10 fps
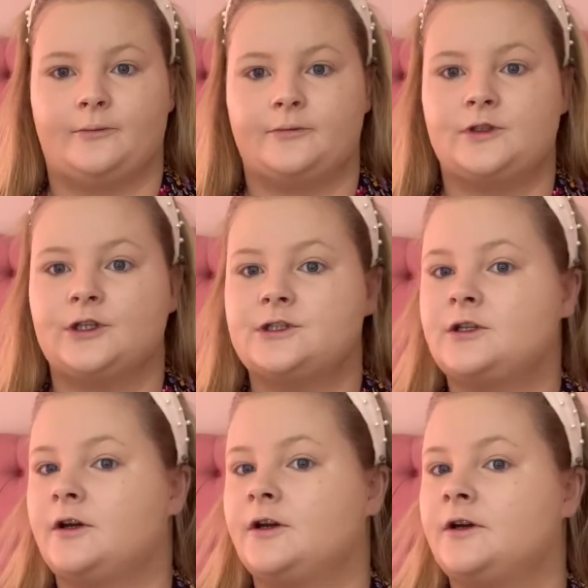just
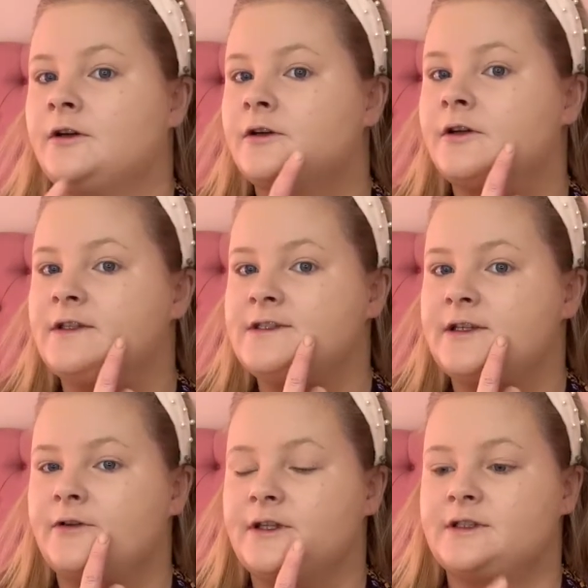to
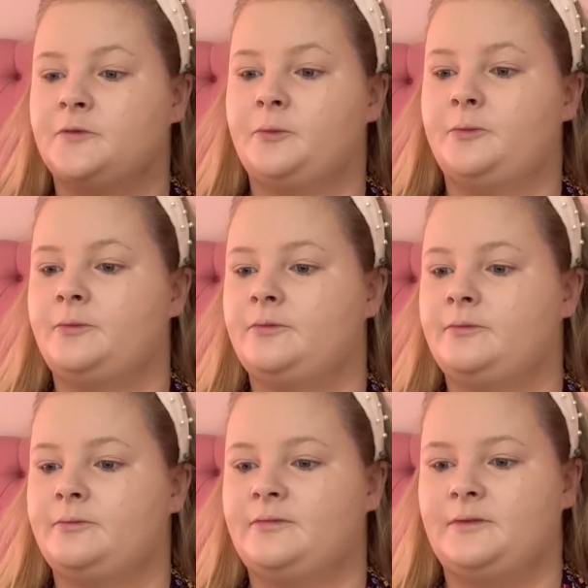conceal these
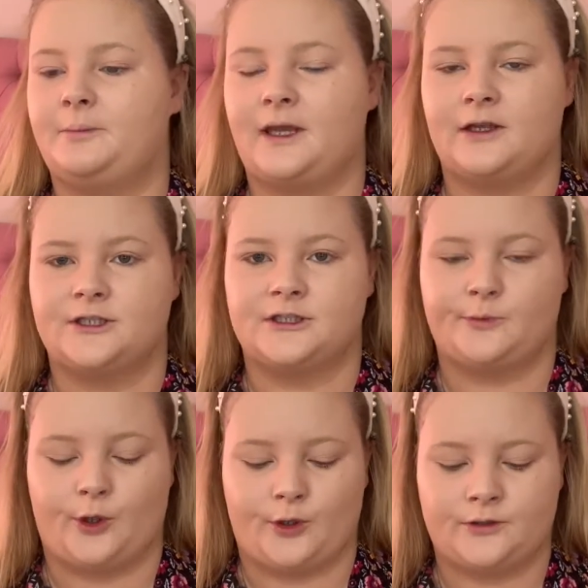biggest
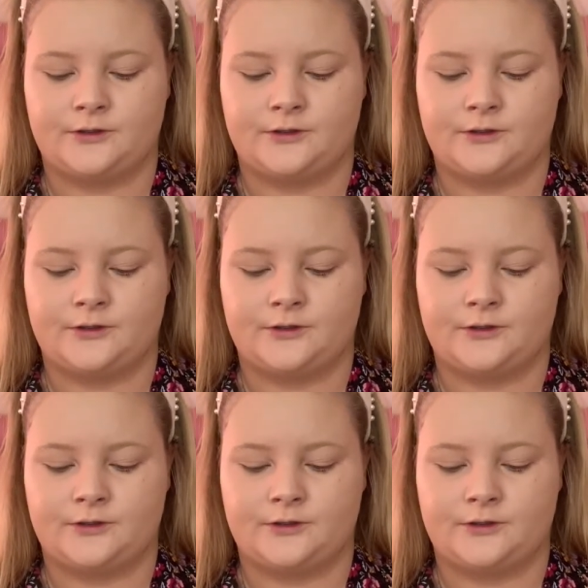spots.